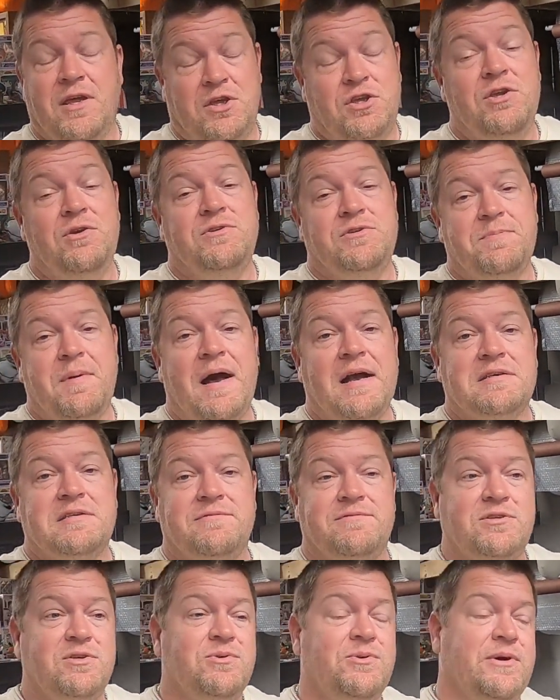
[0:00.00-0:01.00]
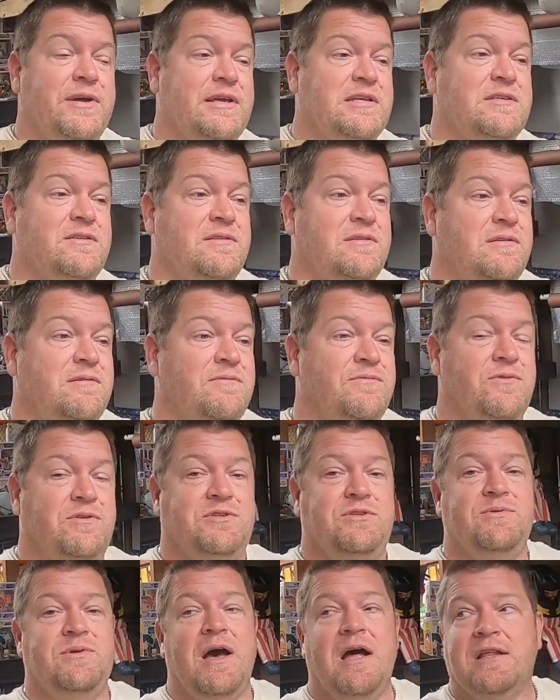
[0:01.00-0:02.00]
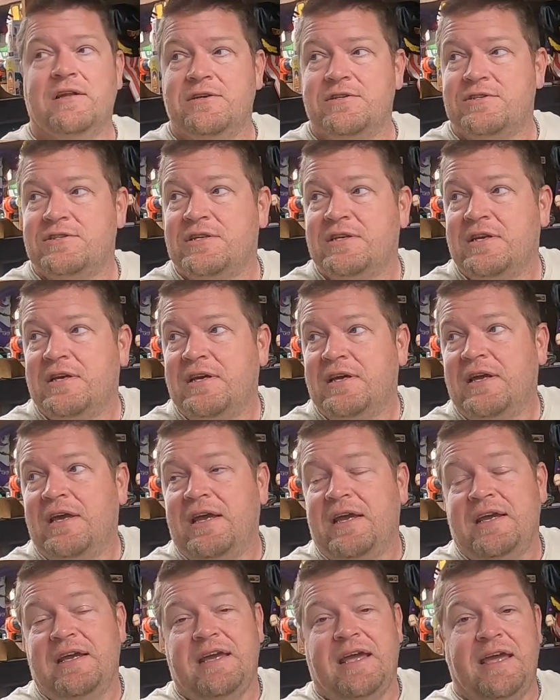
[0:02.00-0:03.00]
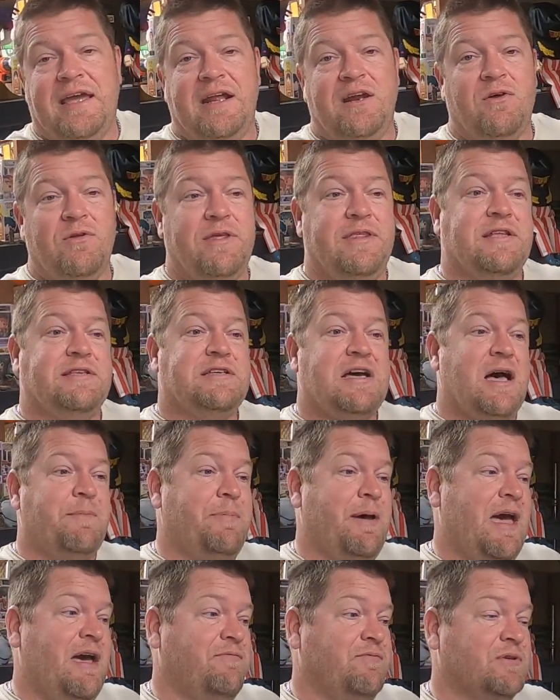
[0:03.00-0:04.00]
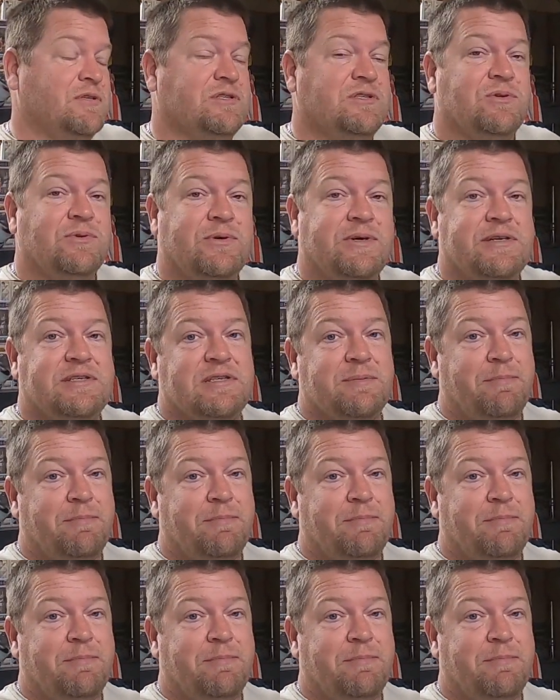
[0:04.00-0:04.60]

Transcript: huge box of toys for $2, and only the top half was toys.